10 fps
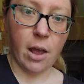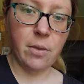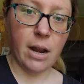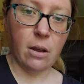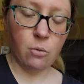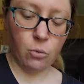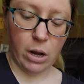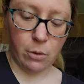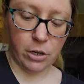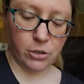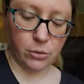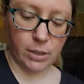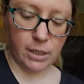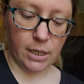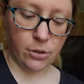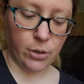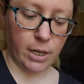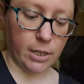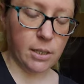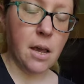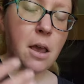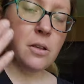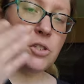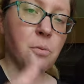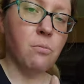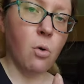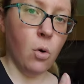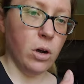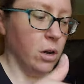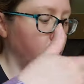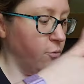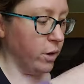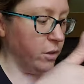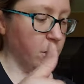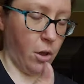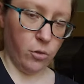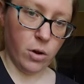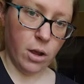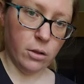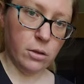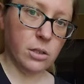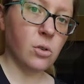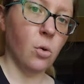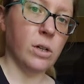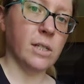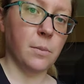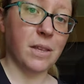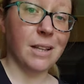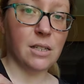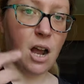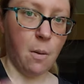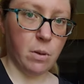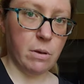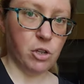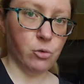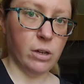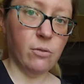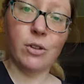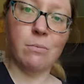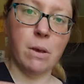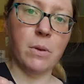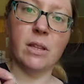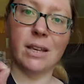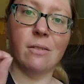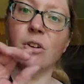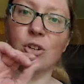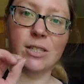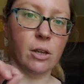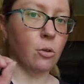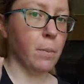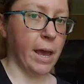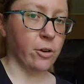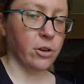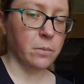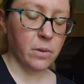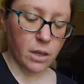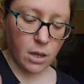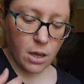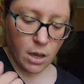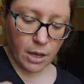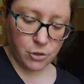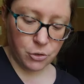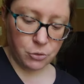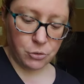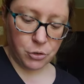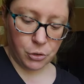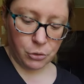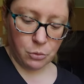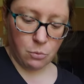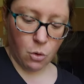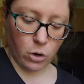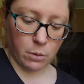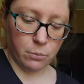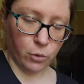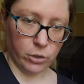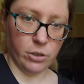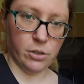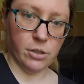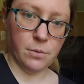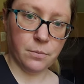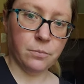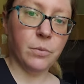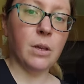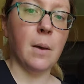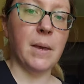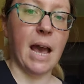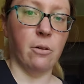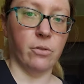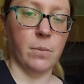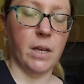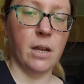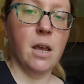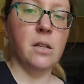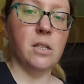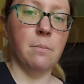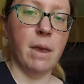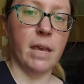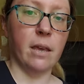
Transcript: And then what I wanna do is either get some more of one of the other colors or something that's complementary with maybe like a very subtle pattern and do two more borders coming out from it to make